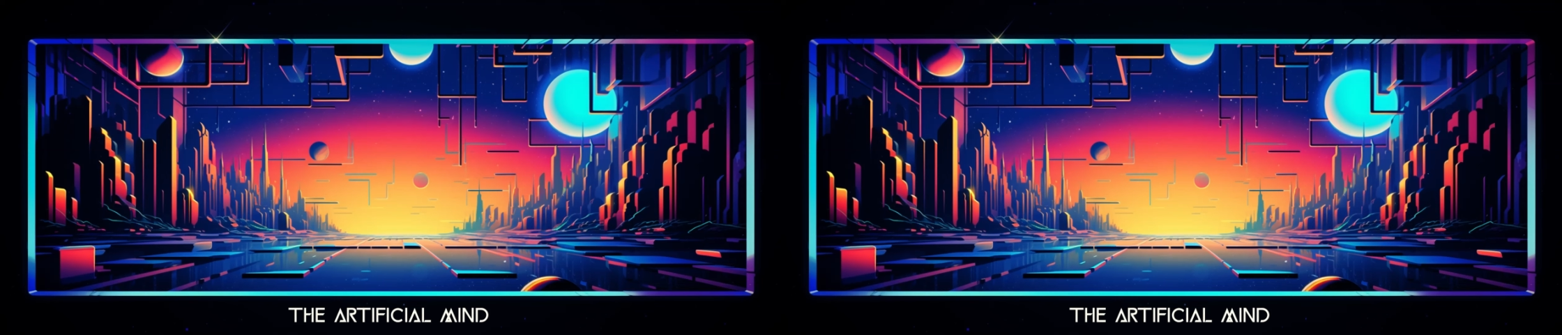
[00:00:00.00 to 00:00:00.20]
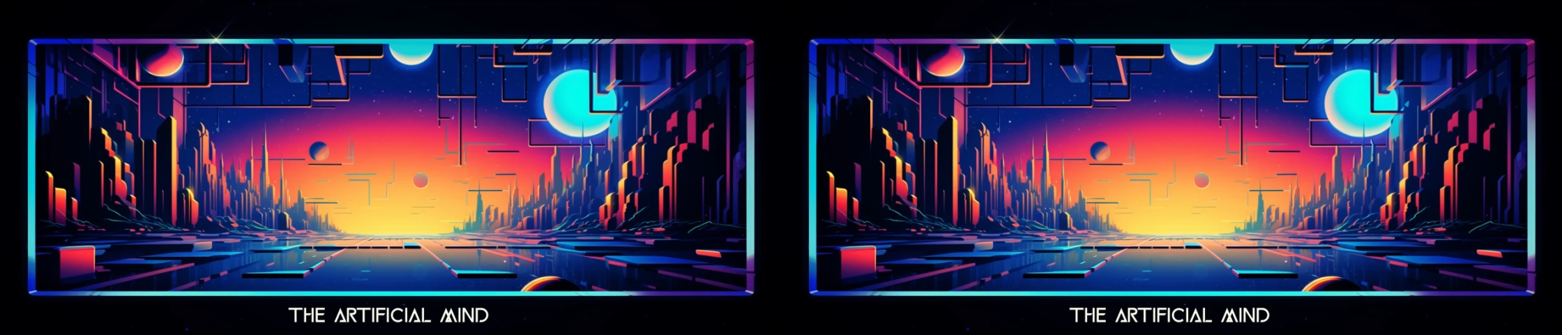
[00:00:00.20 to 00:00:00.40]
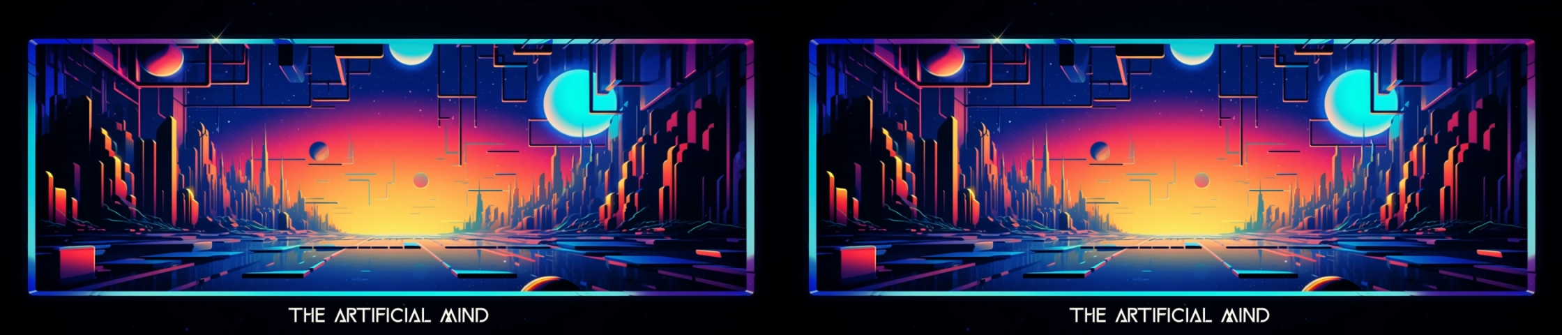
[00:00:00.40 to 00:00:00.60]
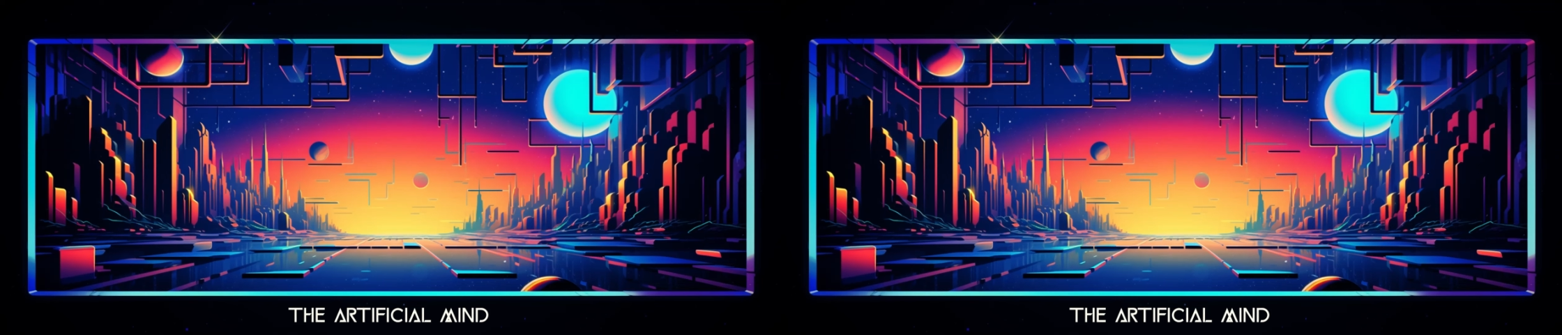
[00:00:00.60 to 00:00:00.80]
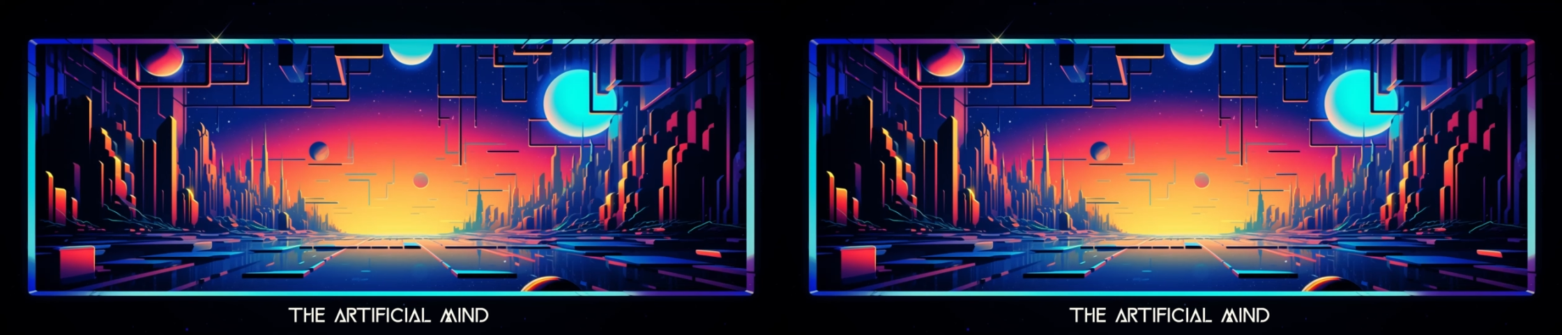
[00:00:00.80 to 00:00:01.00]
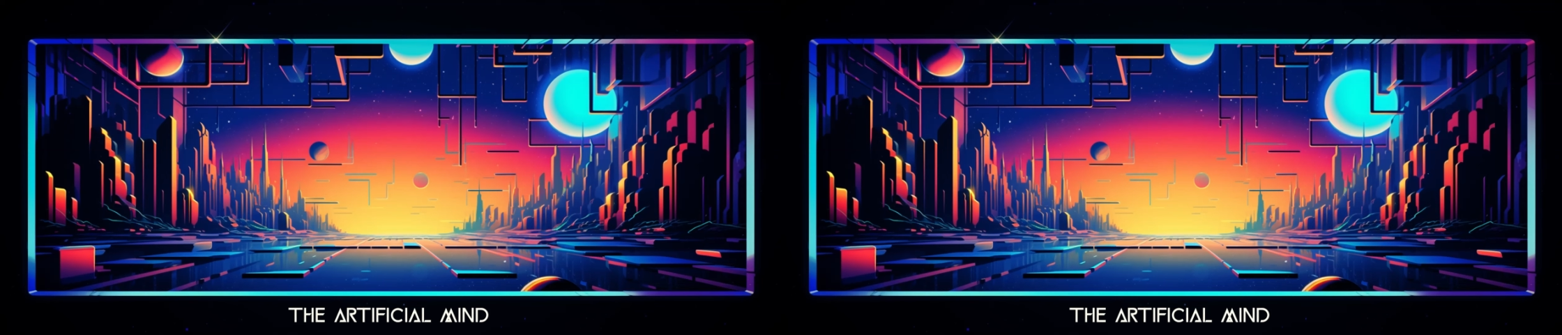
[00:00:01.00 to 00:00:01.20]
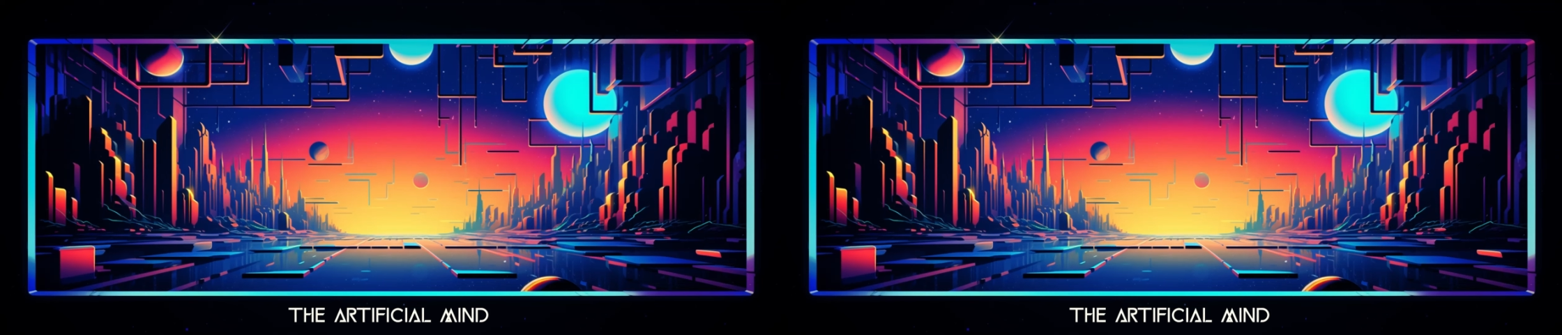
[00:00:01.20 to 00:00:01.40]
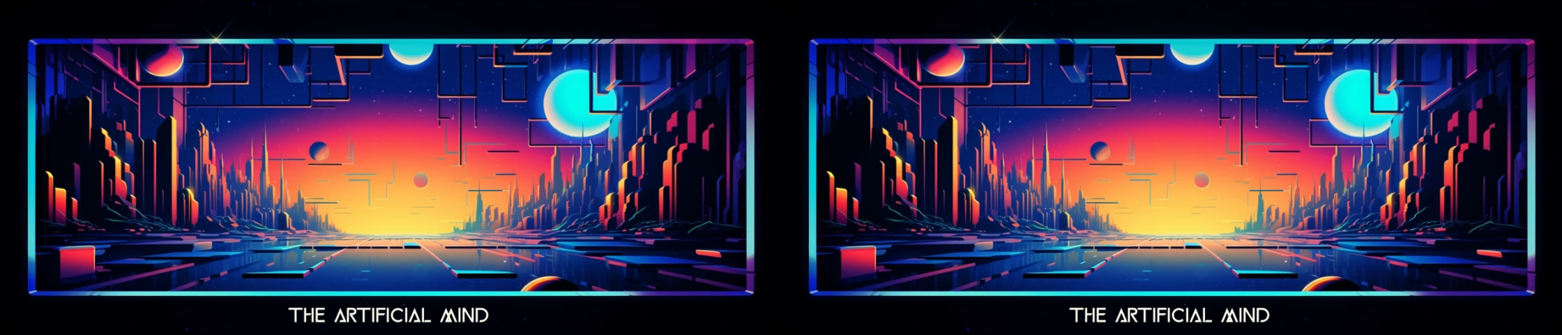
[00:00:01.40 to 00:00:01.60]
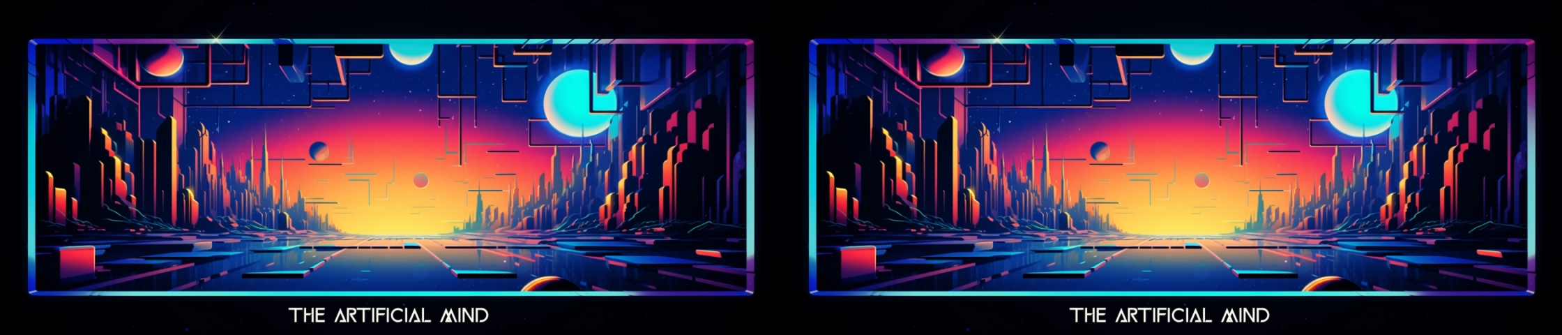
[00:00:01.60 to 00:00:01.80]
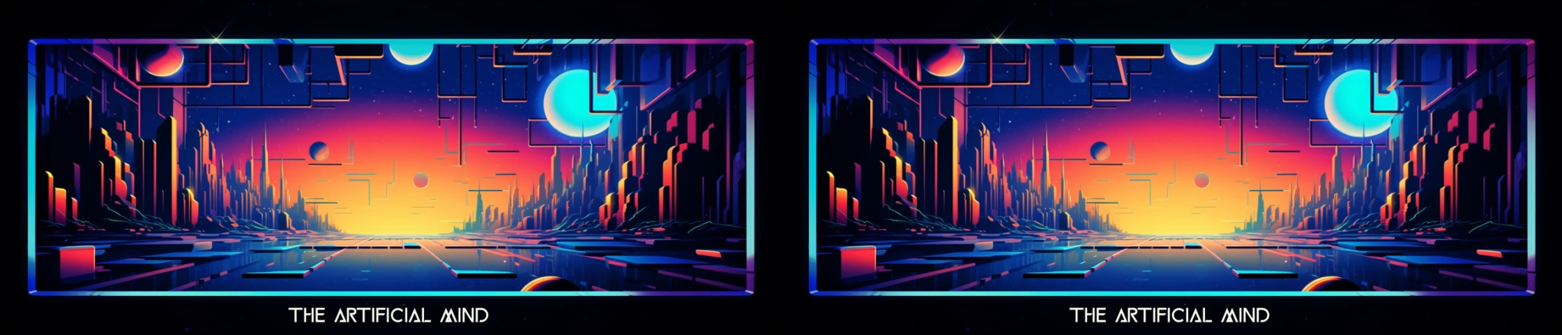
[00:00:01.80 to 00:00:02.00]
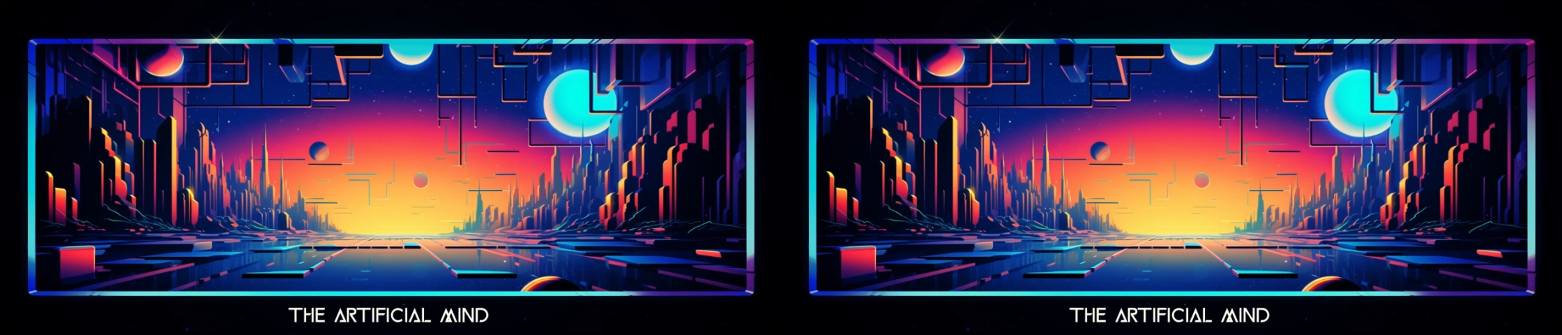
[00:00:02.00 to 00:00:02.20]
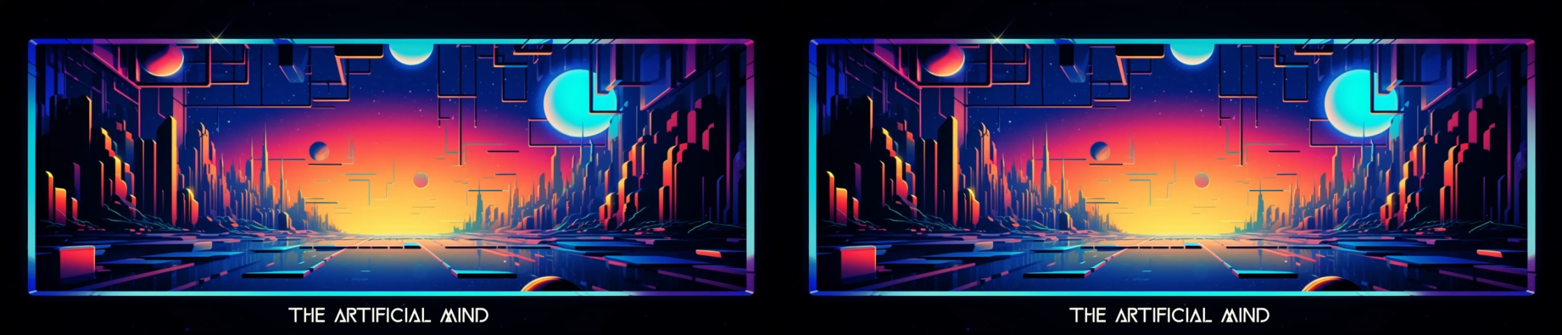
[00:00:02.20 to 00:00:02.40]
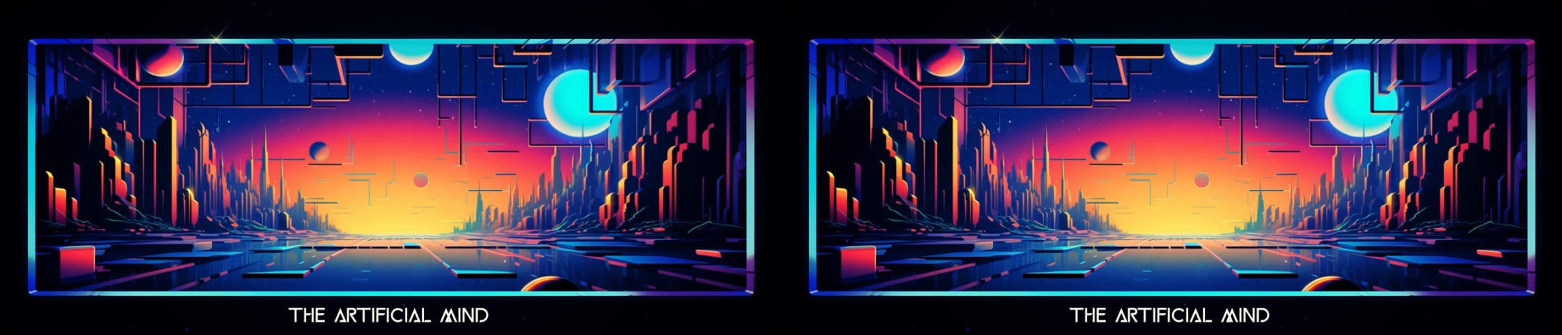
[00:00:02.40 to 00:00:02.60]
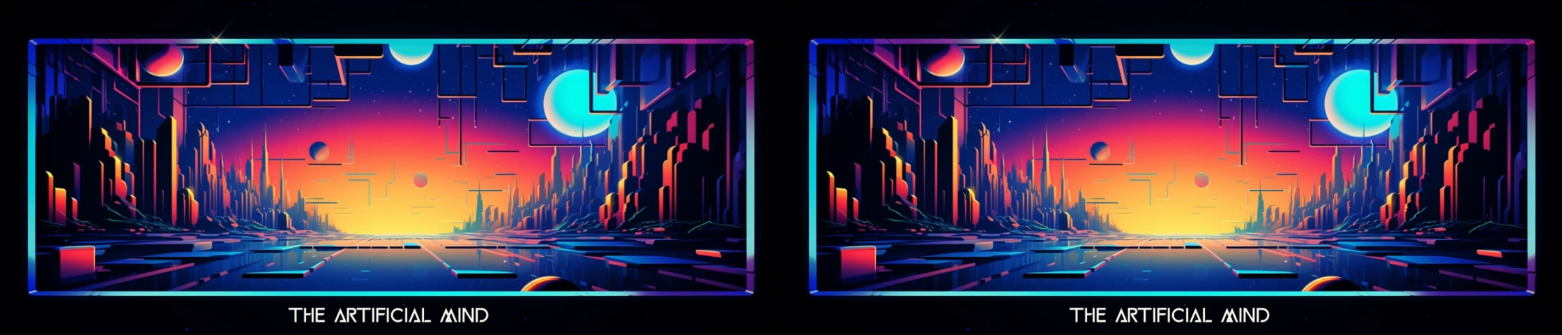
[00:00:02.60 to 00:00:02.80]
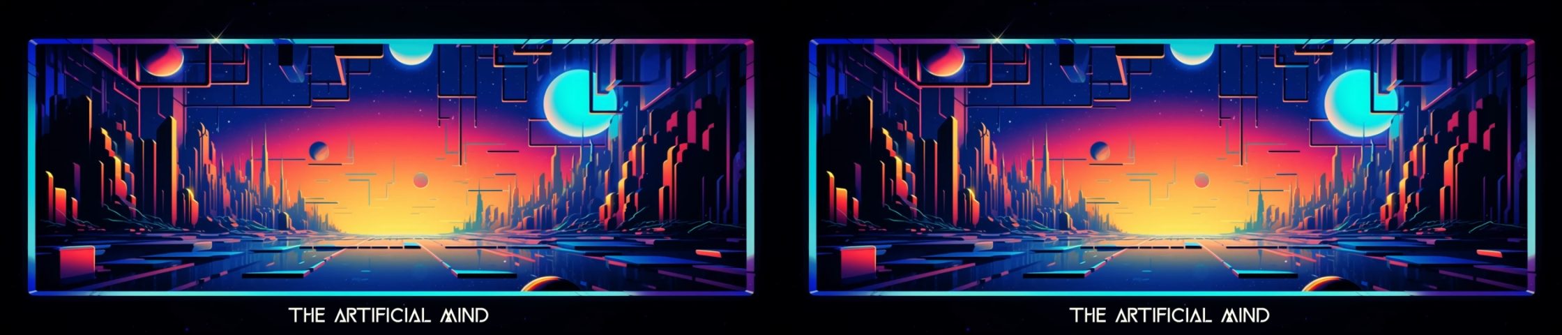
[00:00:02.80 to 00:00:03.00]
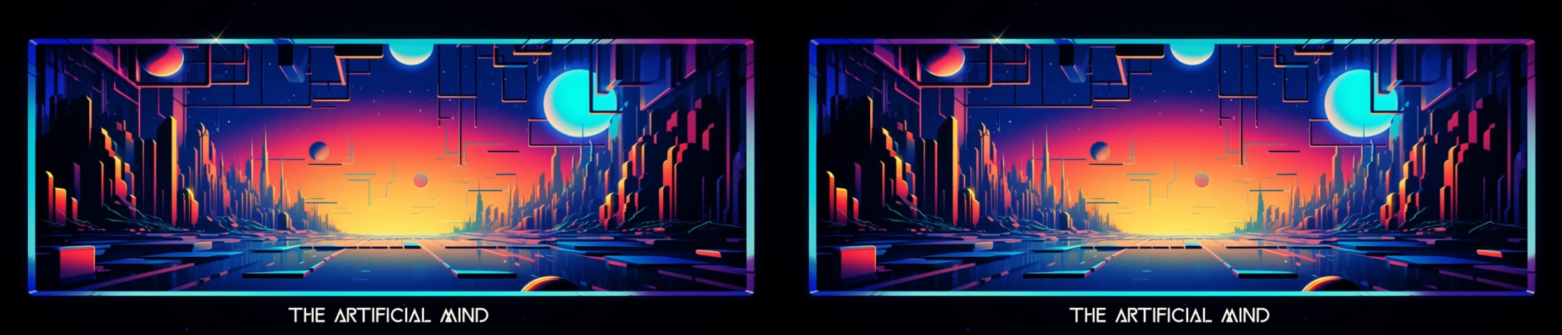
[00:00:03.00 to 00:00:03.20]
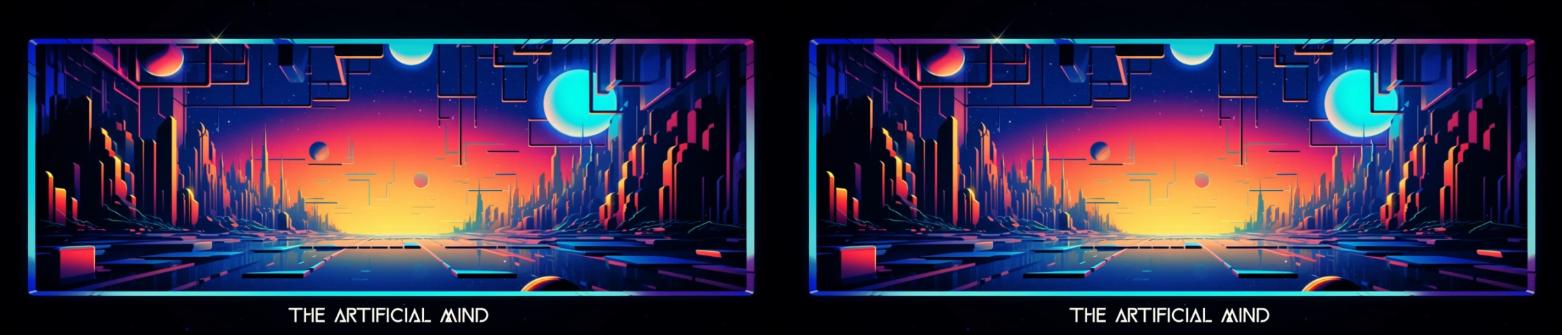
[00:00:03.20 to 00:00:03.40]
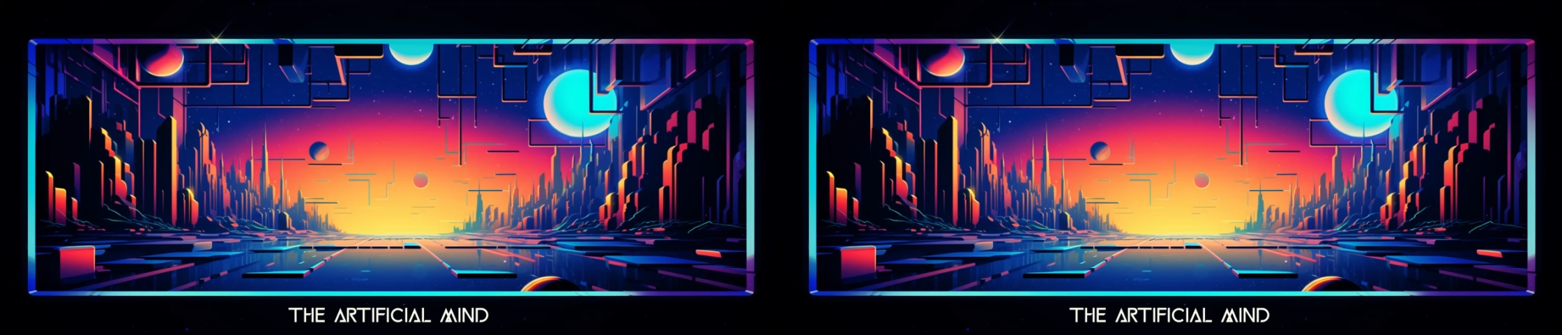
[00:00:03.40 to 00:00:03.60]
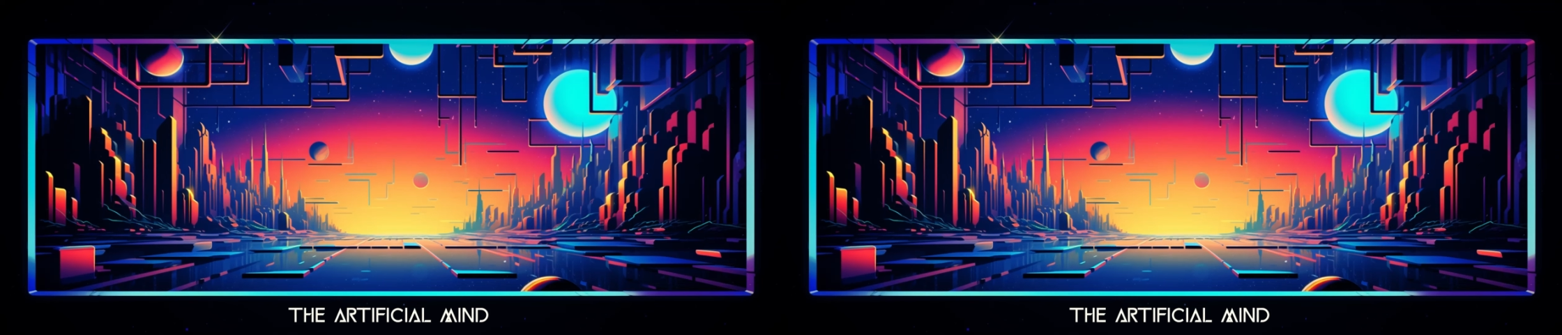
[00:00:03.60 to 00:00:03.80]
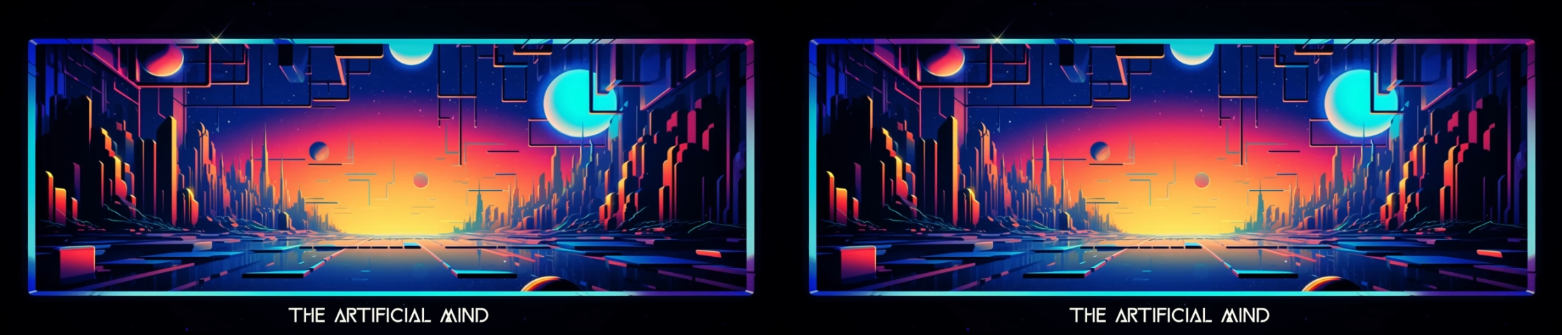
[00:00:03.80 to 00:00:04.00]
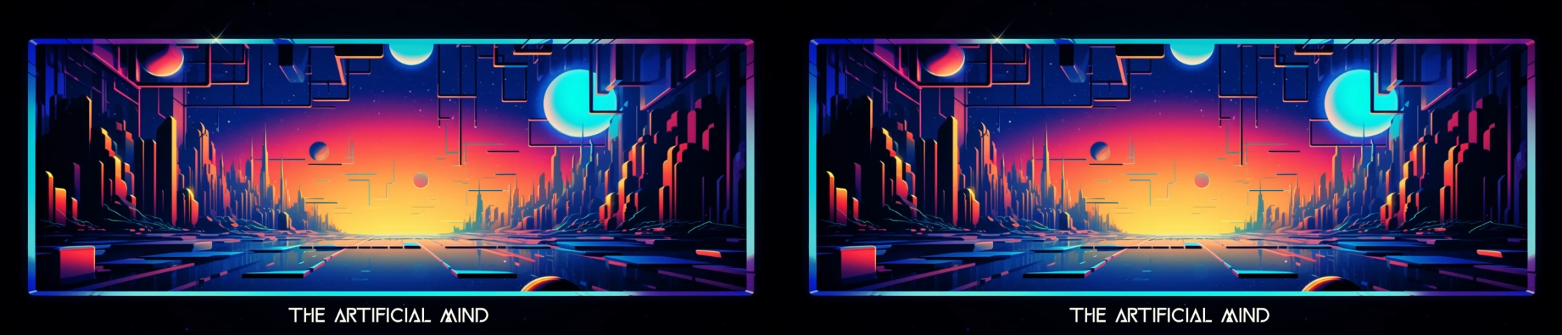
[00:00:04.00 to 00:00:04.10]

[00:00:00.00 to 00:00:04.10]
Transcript: Nobody's mouth can be seen.